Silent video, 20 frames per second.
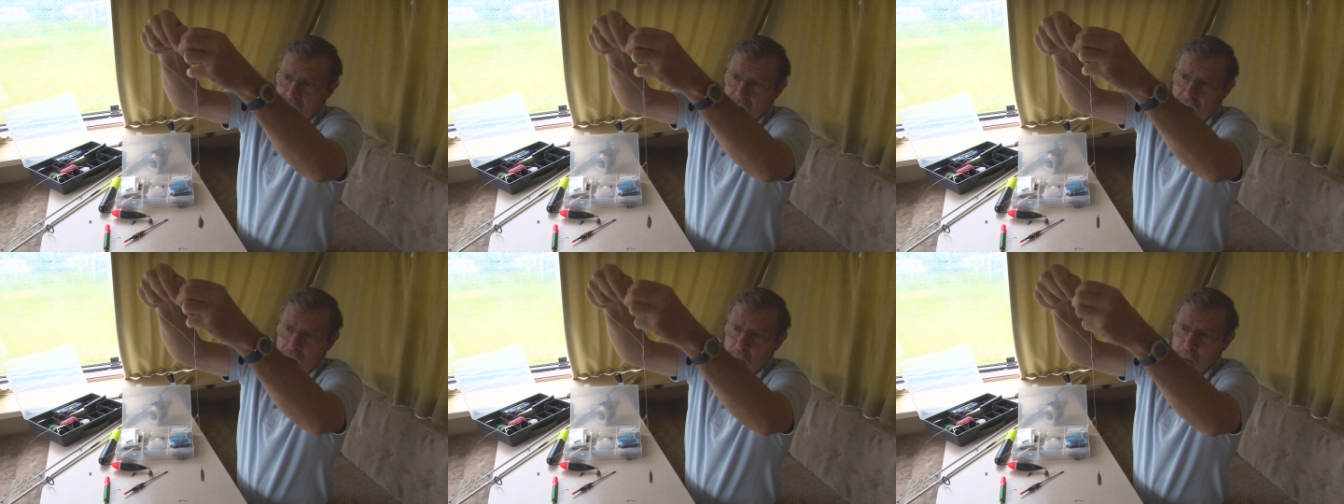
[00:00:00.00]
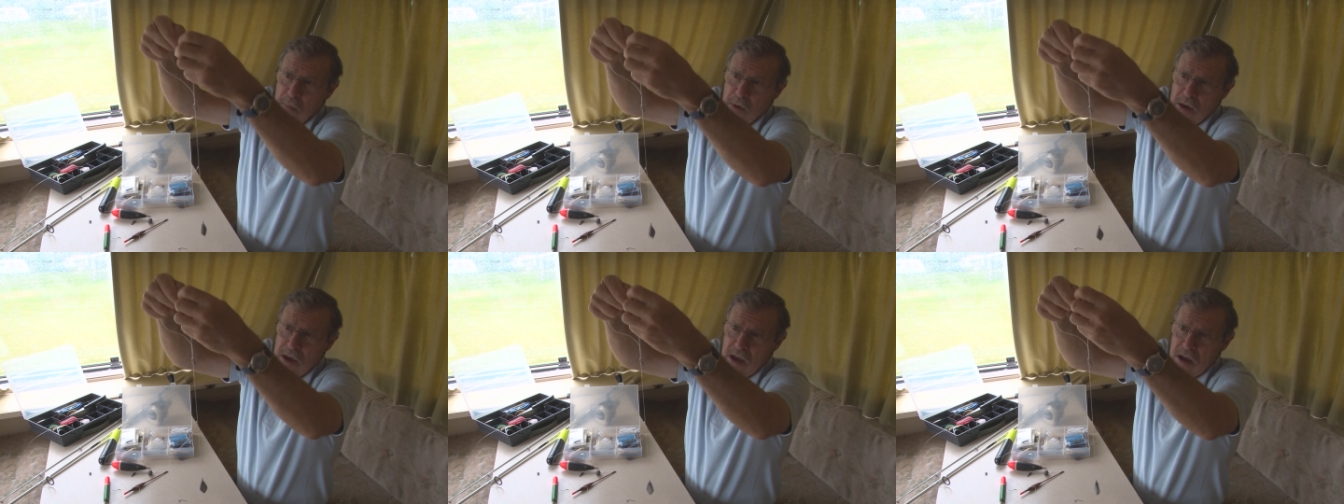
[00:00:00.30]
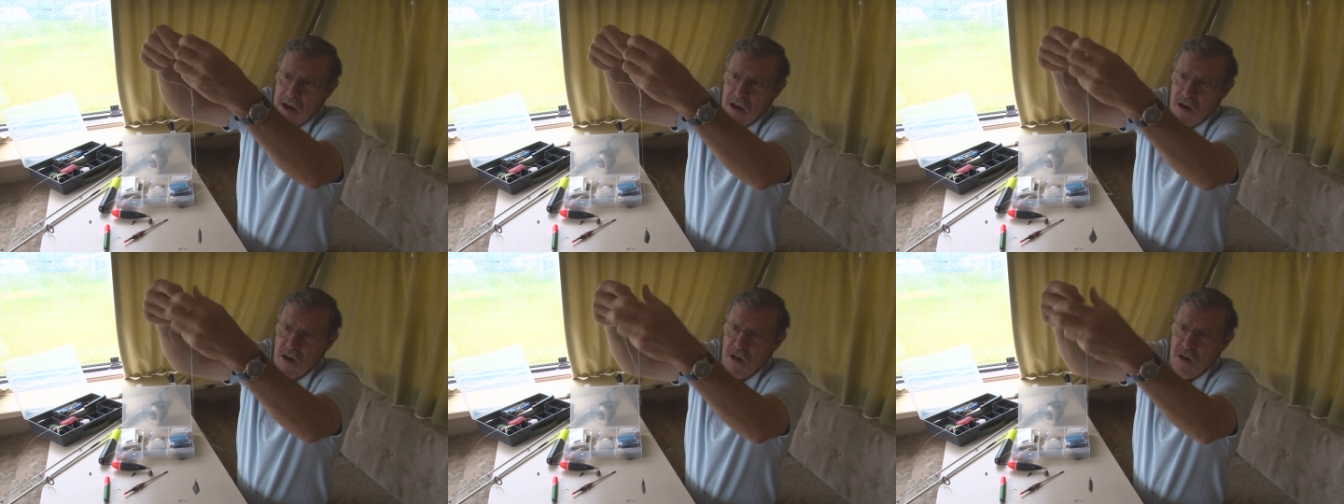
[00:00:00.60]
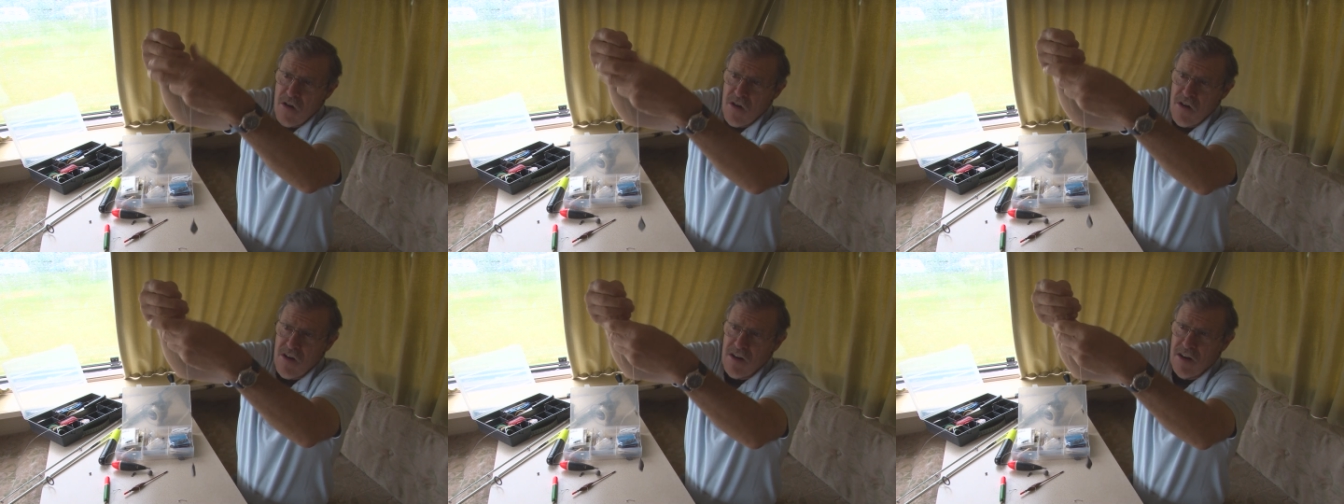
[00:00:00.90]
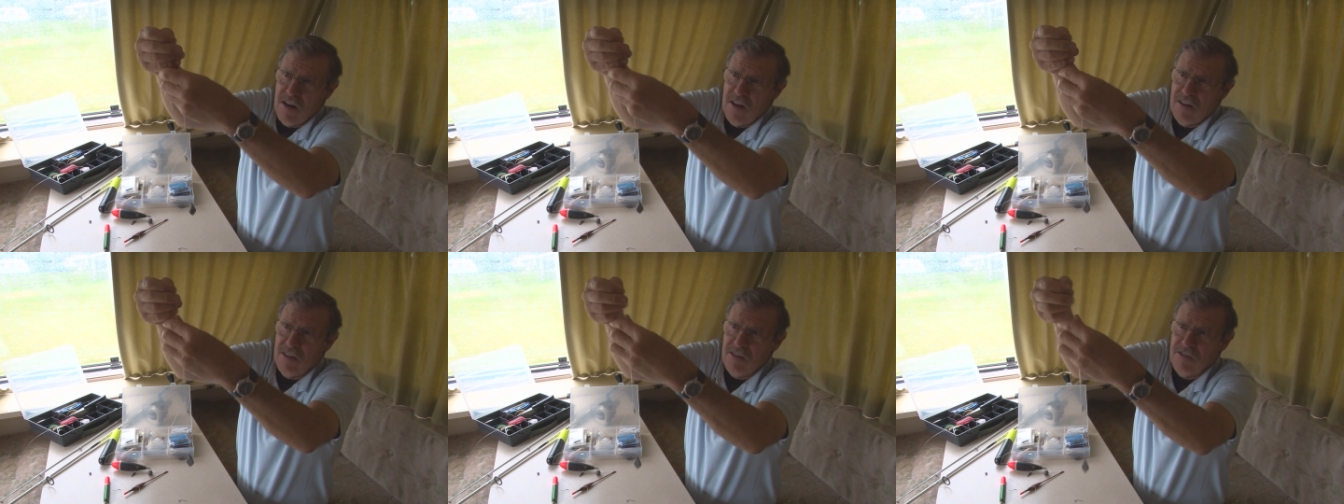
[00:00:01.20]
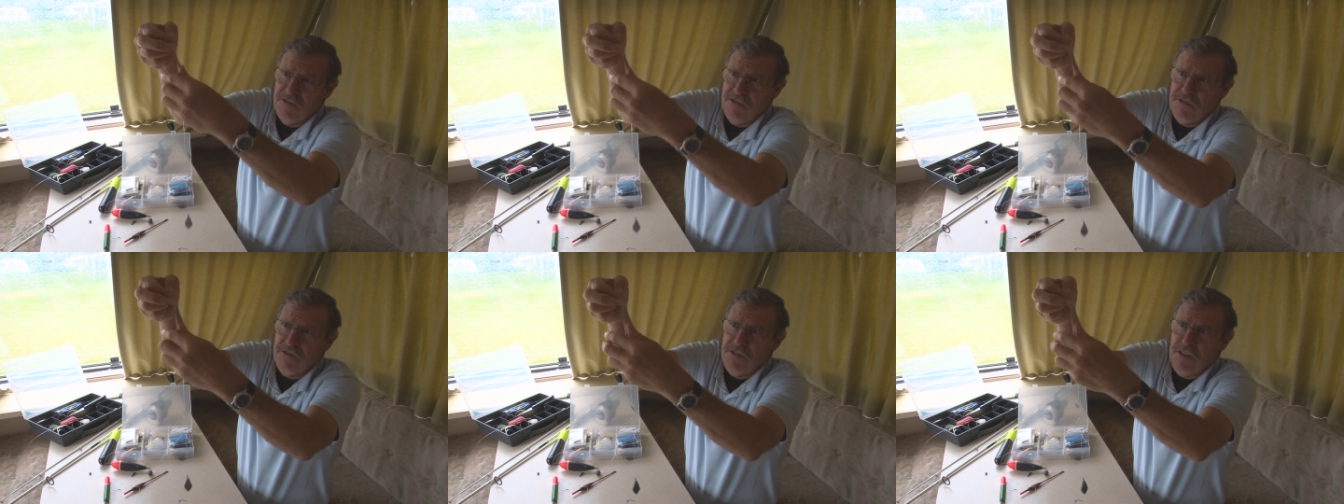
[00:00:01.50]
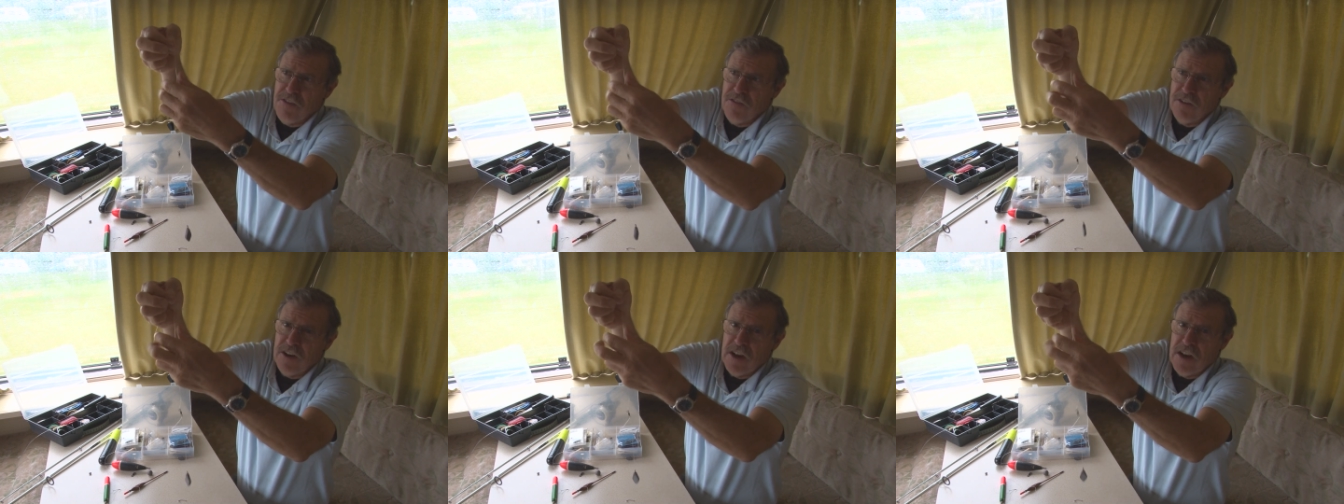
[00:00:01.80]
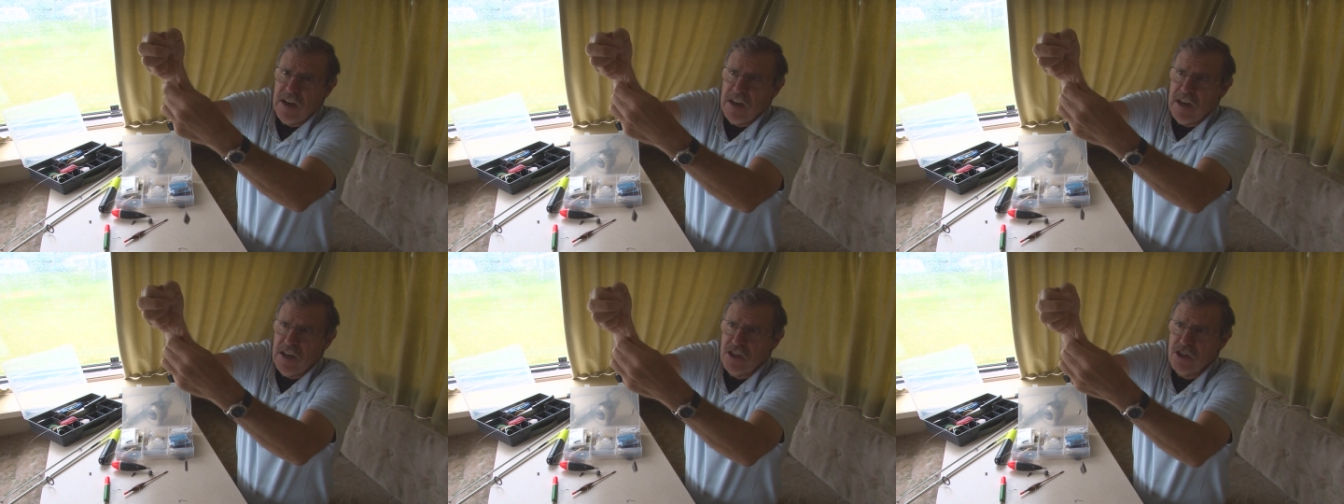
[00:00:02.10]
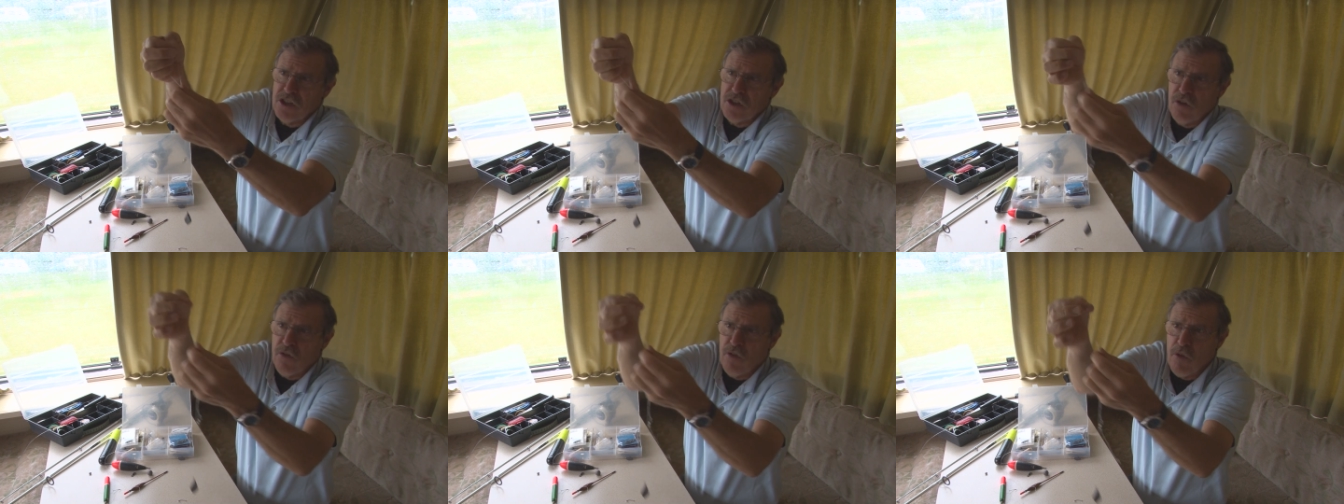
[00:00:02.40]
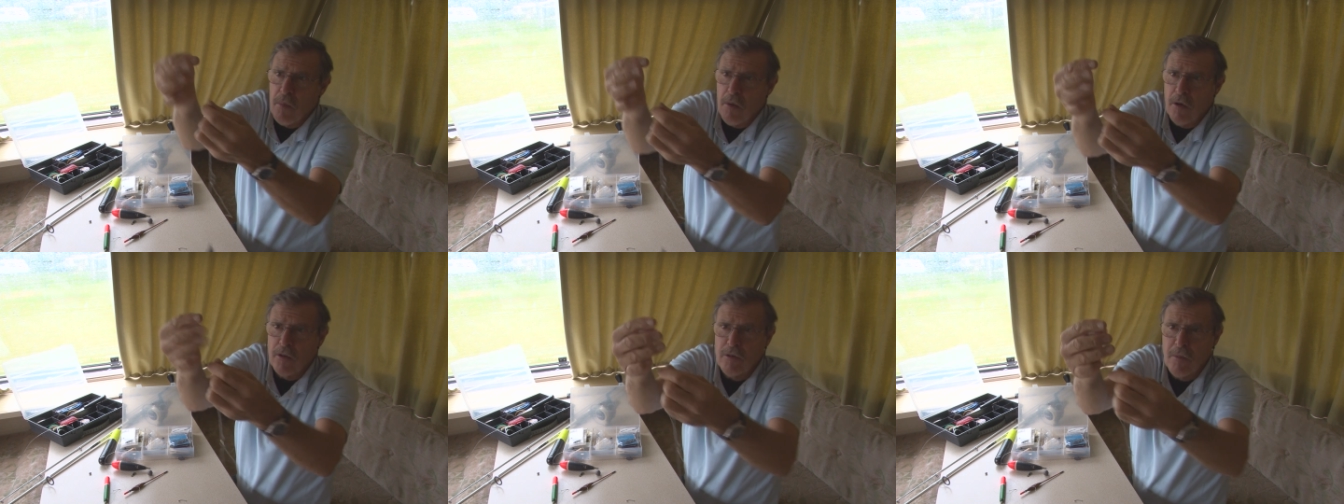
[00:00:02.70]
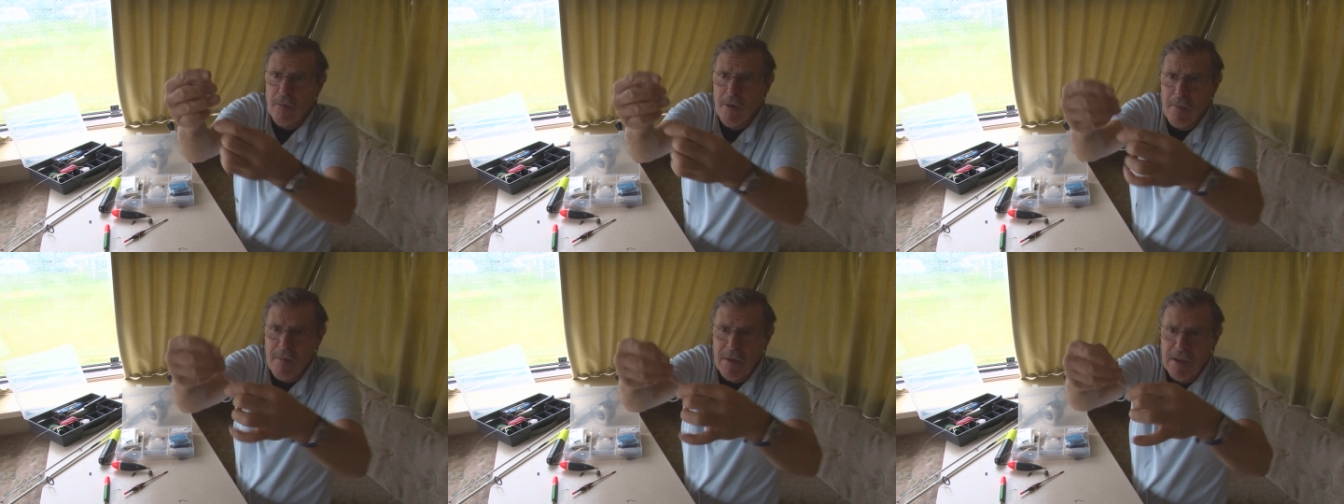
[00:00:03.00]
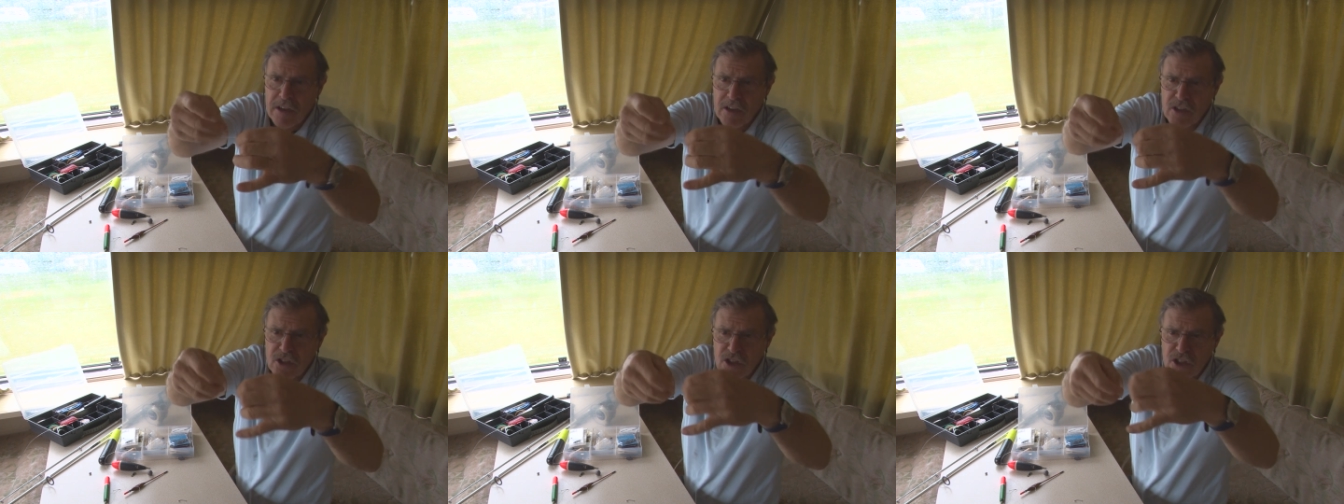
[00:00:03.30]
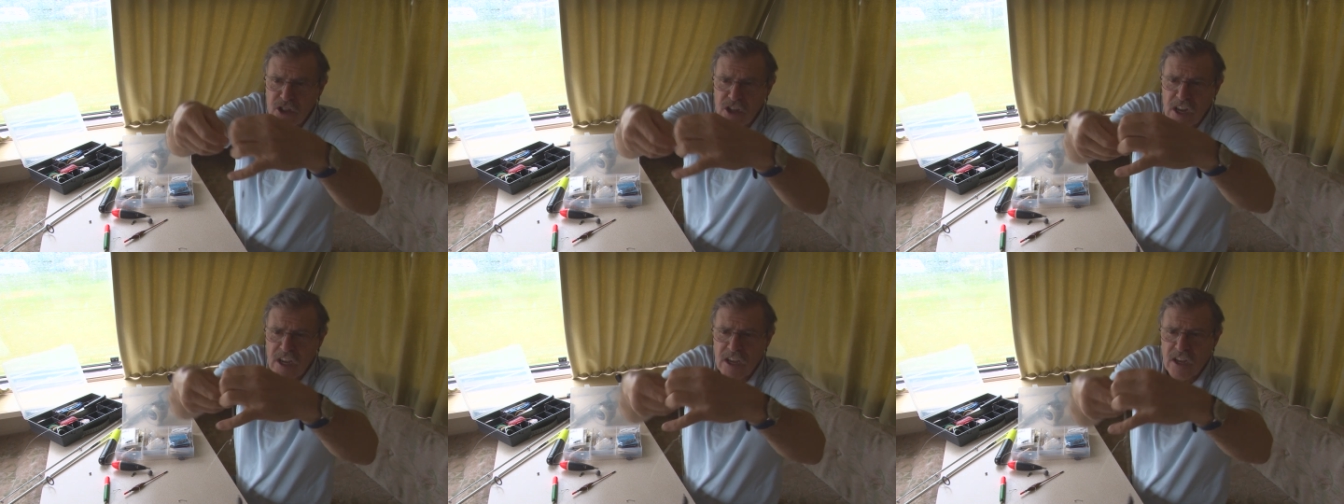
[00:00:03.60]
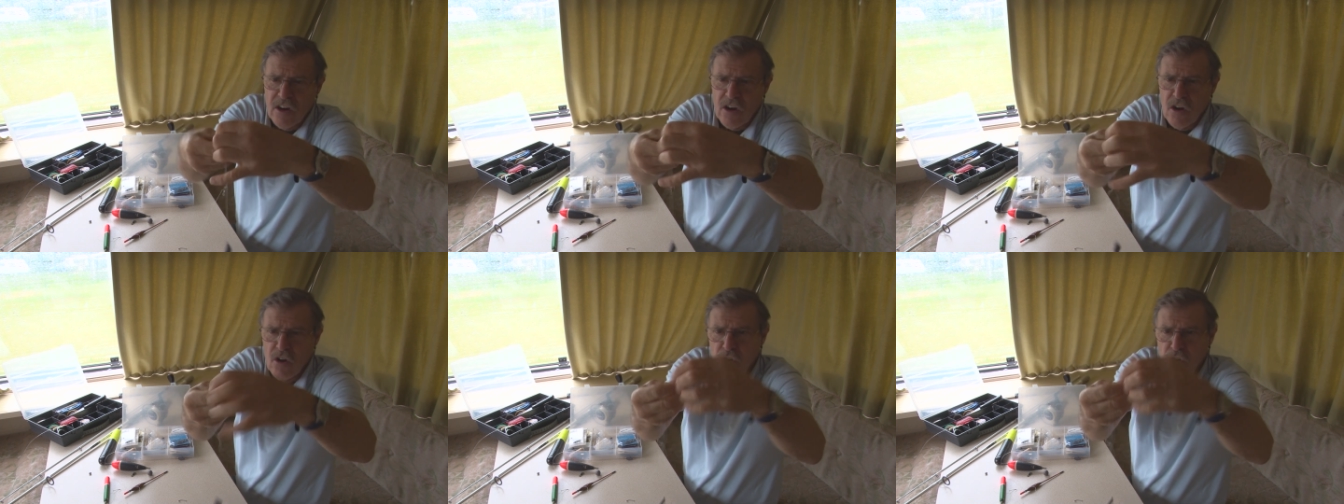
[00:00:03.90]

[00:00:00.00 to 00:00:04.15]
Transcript: about fifteen inches off the bottom I make a second